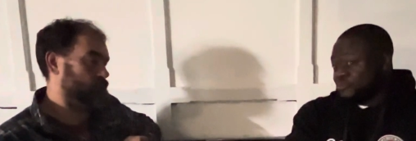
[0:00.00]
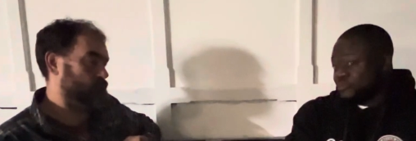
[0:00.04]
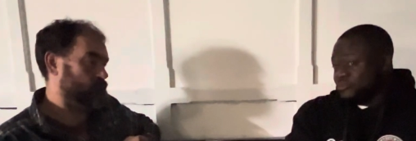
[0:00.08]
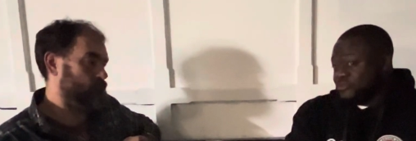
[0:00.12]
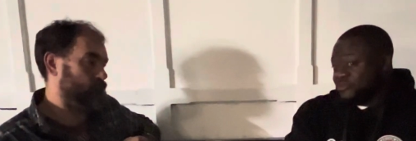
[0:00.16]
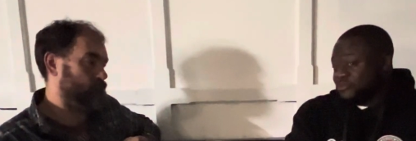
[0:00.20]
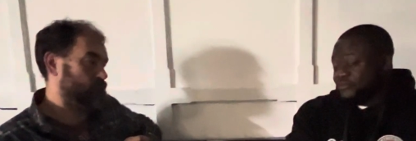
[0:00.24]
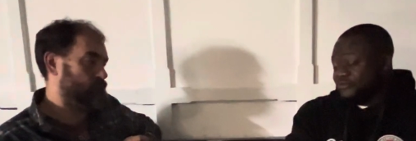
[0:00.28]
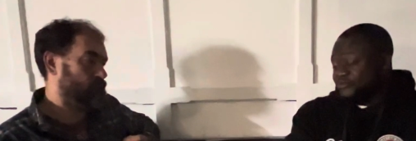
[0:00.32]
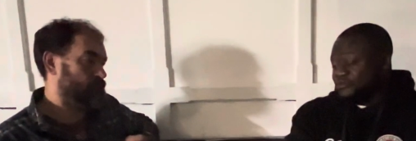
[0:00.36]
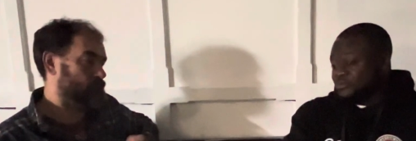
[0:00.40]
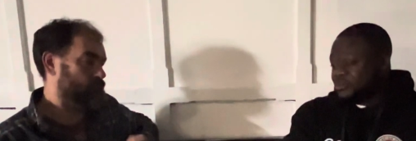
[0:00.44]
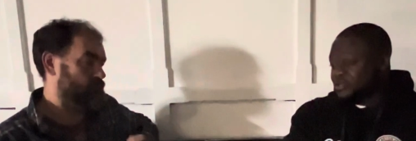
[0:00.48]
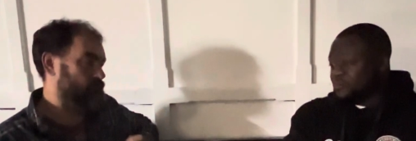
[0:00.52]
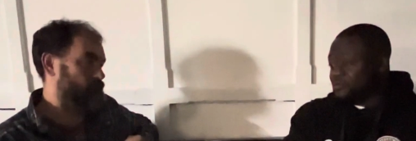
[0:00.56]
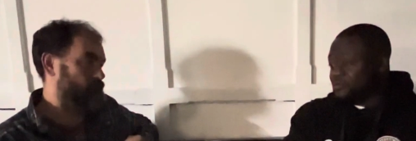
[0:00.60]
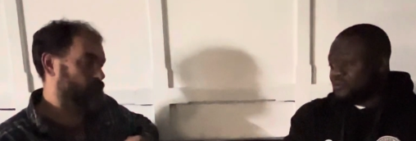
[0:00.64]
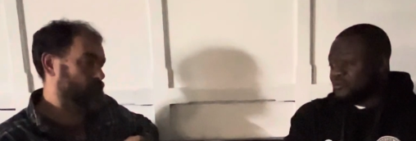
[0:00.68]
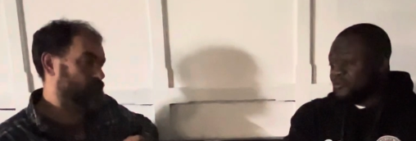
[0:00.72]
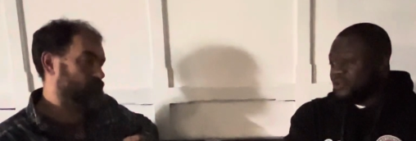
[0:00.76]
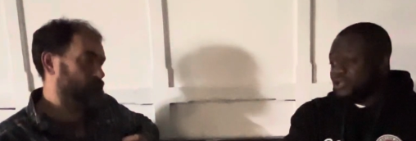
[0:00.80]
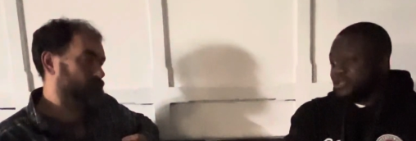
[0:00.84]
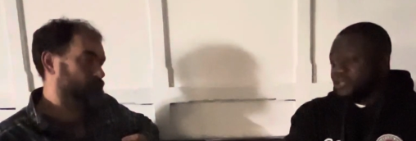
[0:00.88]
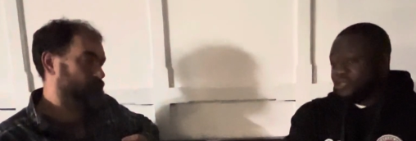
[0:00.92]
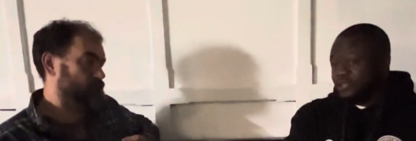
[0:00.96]
Speaker 1: the that
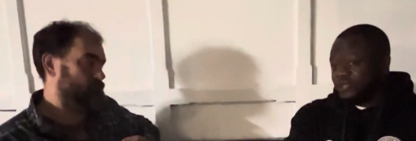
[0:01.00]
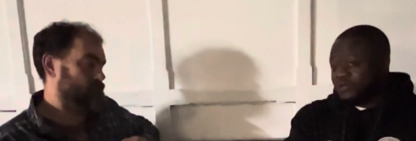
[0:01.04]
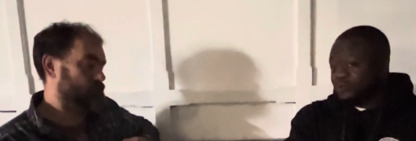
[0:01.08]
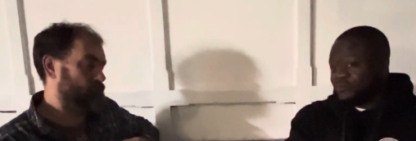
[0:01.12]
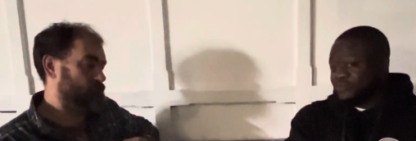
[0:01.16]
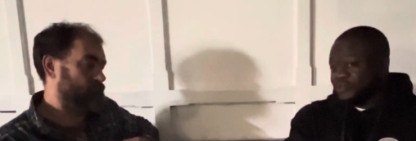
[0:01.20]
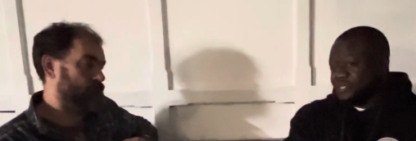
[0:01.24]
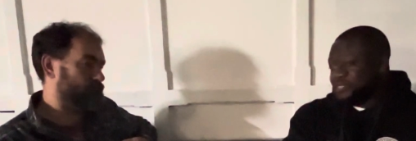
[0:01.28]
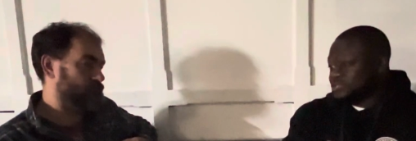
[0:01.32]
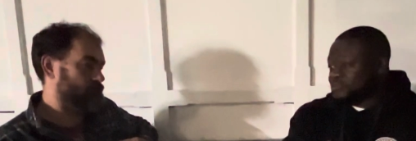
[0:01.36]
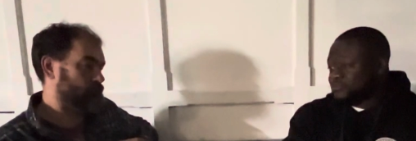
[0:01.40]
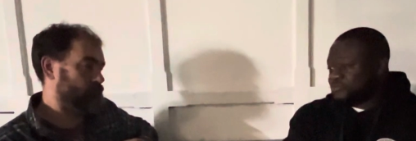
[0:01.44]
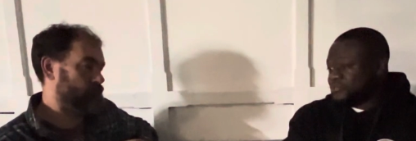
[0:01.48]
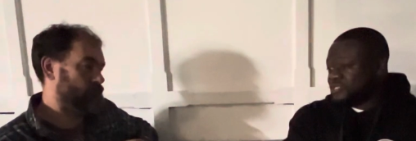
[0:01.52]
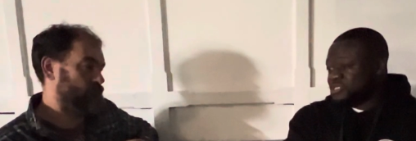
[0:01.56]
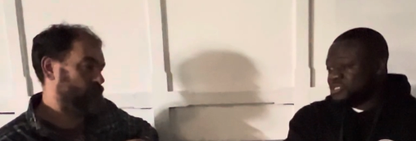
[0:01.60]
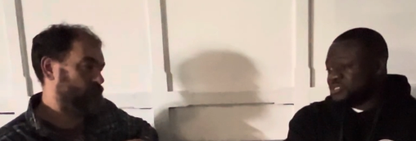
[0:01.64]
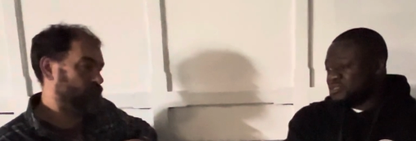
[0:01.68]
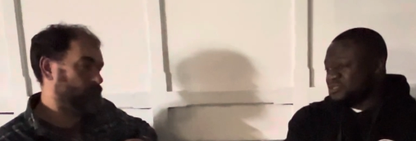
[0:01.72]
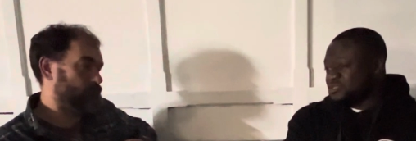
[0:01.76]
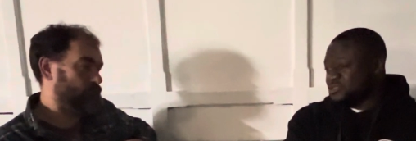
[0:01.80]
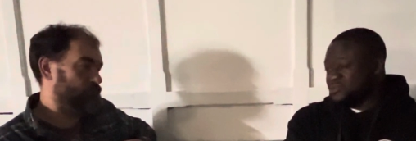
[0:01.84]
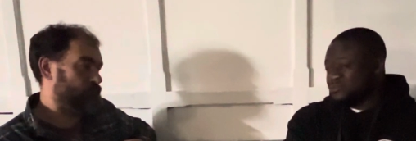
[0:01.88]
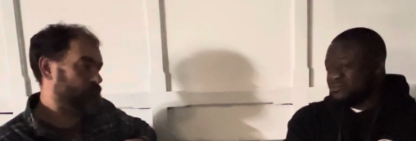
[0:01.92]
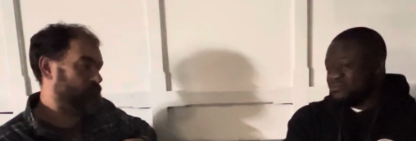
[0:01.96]
we're in, you know, we're just we're just
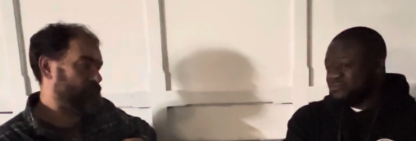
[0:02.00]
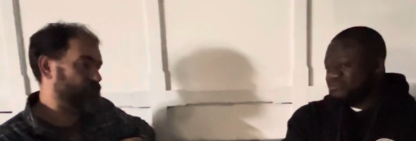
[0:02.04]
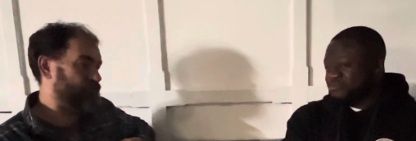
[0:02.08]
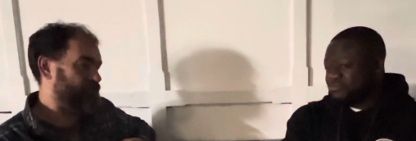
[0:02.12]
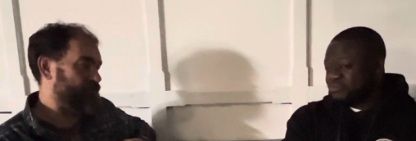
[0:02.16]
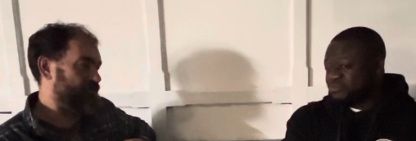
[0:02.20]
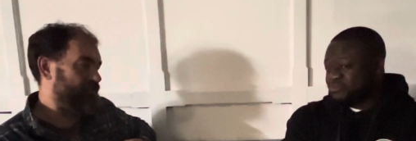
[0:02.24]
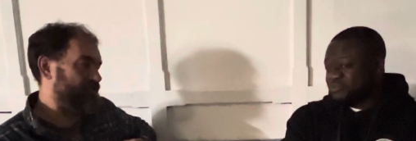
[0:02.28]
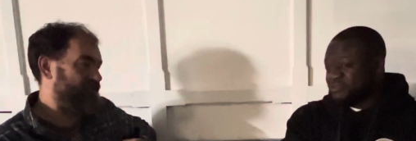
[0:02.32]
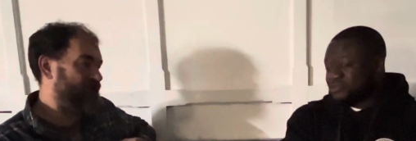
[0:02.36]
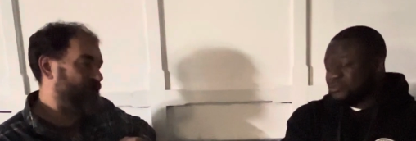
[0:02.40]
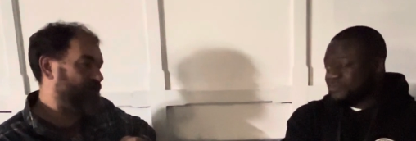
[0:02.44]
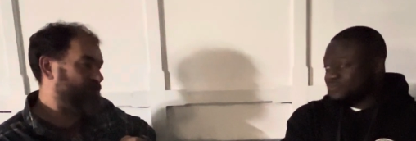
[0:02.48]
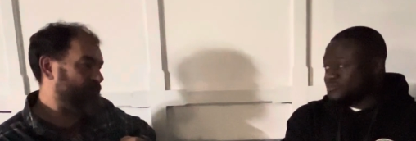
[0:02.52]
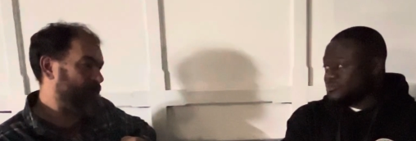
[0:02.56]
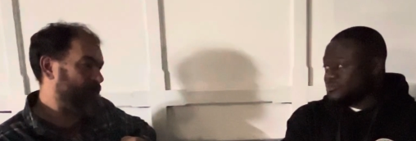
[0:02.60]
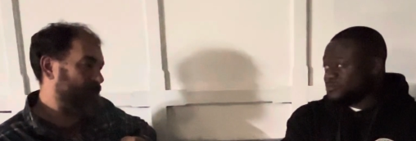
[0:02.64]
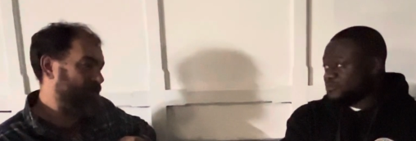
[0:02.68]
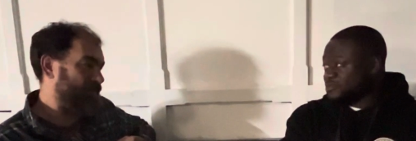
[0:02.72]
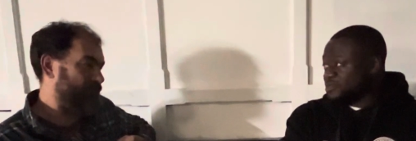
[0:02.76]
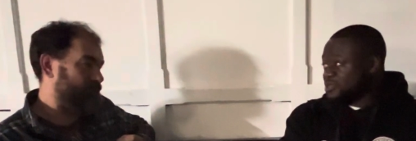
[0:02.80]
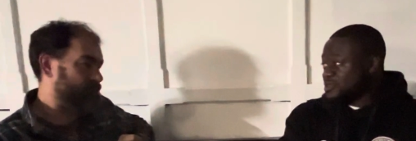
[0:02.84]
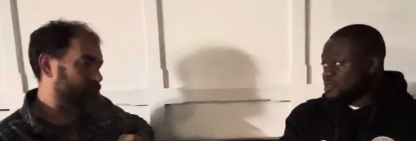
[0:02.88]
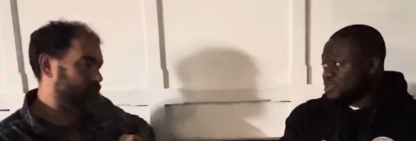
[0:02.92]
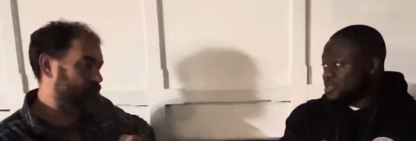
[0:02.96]
gonna joint third,
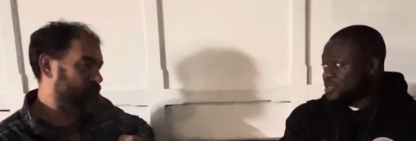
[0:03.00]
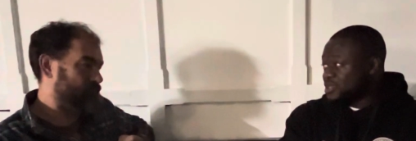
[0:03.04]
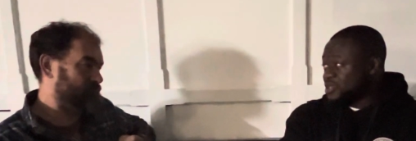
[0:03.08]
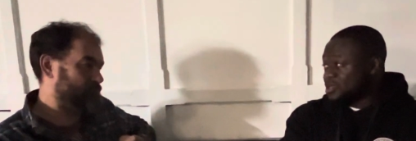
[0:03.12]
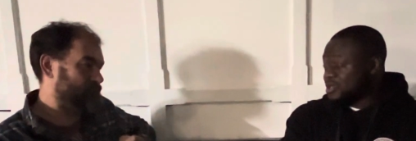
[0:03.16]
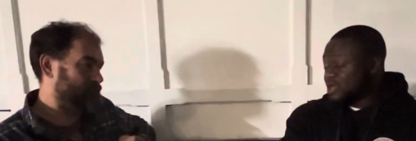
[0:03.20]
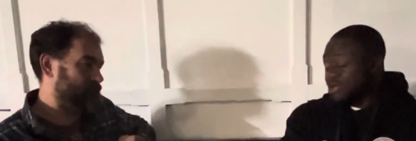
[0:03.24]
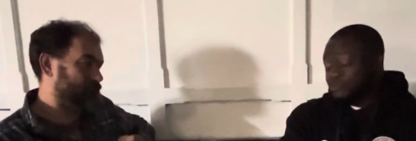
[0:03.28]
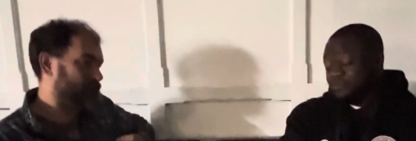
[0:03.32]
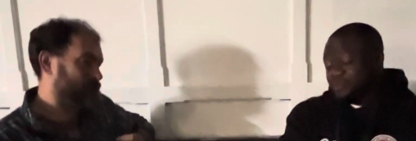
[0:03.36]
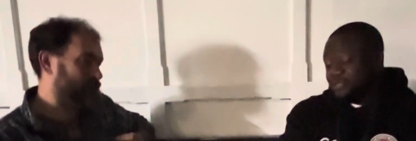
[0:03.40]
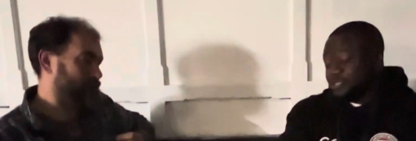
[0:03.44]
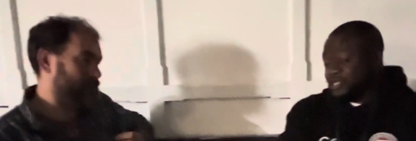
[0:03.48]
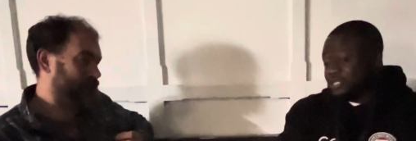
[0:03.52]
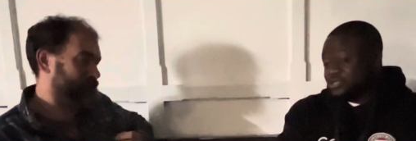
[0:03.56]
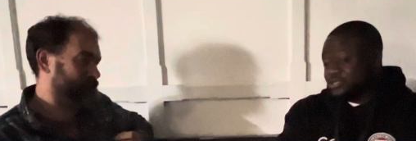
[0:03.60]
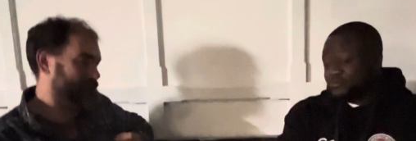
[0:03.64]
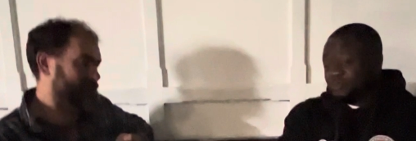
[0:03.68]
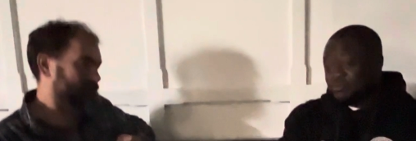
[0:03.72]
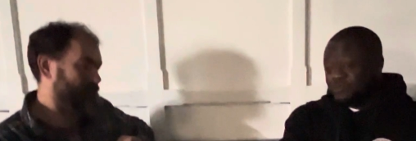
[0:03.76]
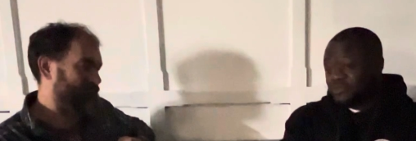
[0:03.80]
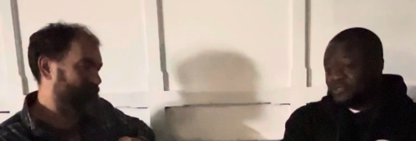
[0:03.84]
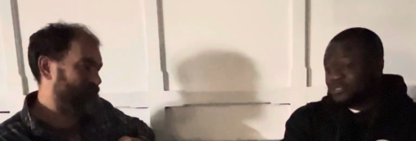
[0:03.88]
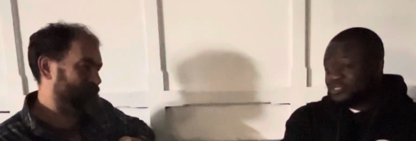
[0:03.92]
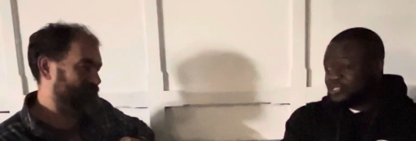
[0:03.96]
mate. Yeah, I mean that's
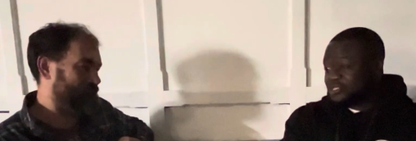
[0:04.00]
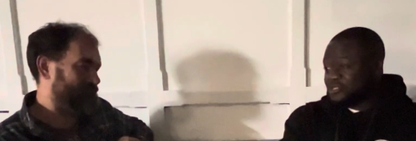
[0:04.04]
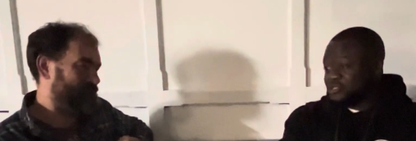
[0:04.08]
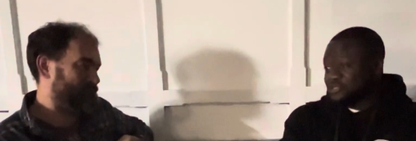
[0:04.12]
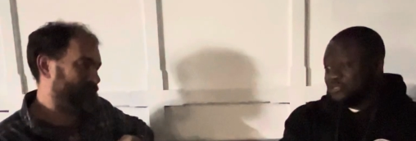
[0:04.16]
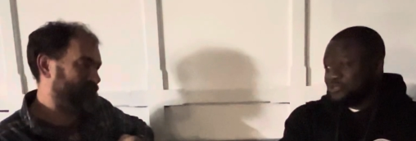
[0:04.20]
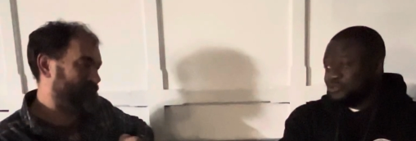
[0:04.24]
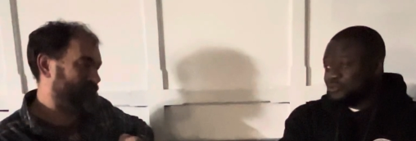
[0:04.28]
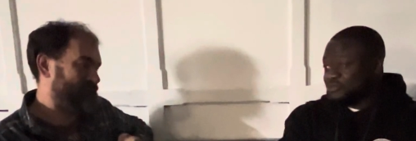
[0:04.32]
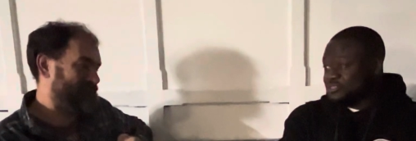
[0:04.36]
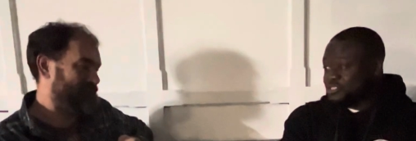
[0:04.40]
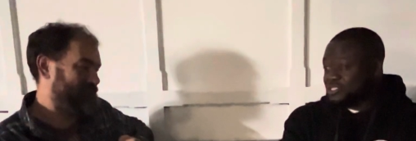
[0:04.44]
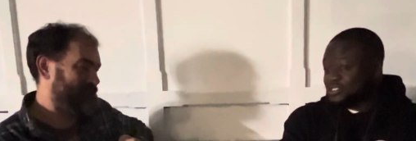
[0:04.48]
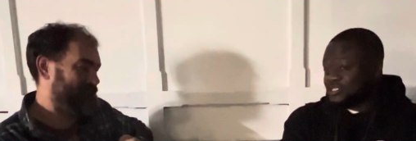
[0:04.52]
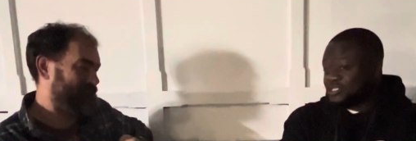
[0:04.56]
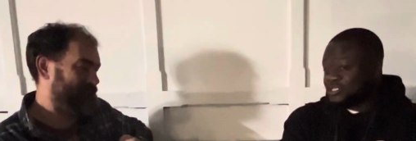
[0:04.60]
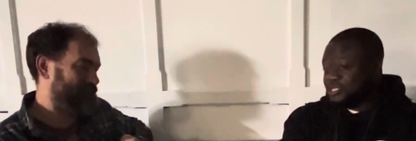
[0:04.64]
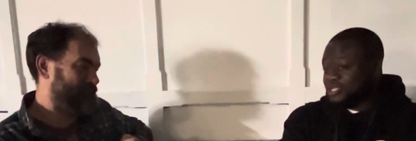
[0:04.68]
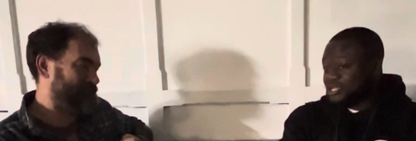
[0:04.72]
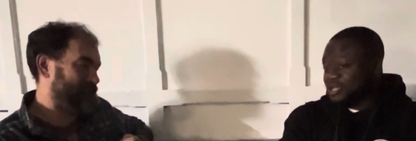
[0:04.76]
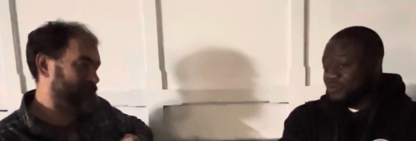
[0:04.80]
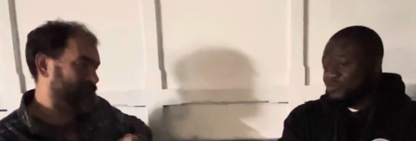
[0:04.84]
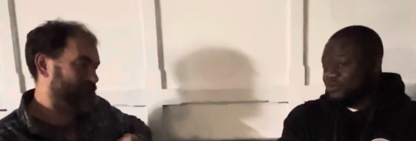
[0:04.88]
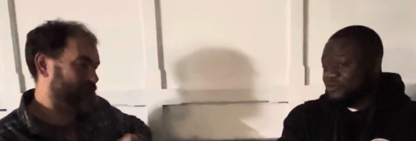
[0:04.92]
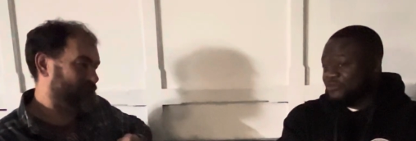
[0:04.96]
what we're just gonna do. Just
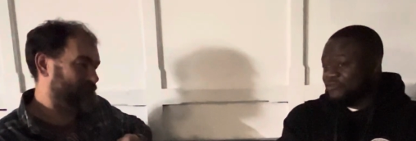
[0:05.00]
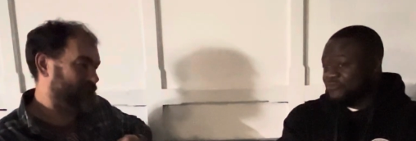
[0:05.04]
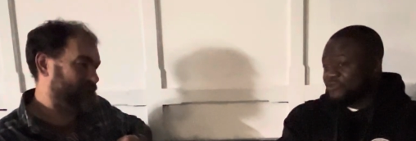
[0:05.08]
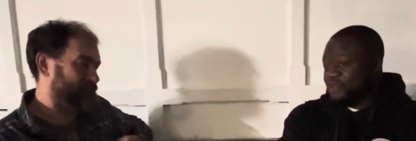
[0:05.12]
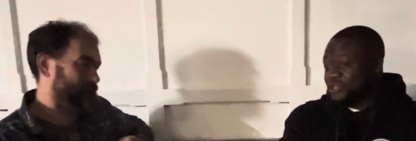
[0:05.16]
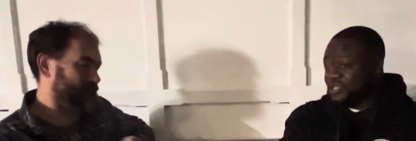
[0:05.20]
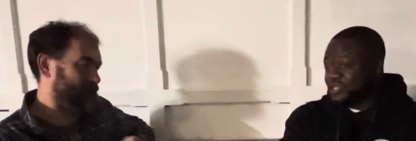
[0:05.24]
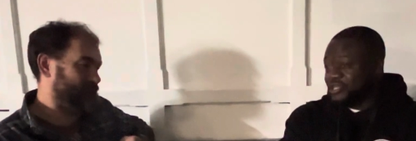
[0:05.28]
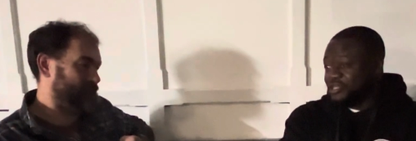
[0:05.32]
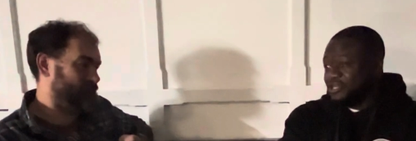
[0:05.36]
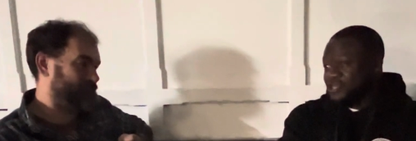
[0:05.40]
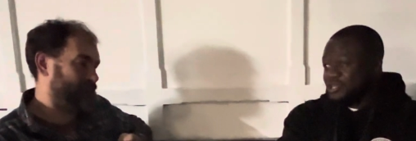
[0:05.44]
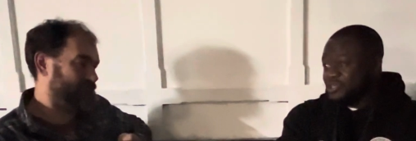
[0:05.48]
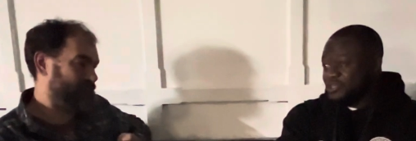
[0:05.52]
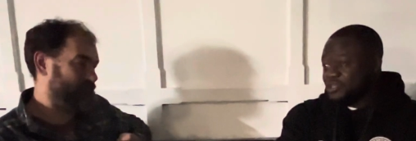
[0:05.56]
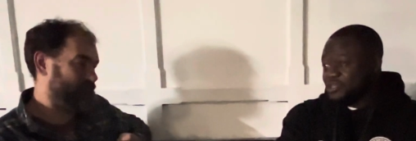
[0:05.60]
tick them off, really.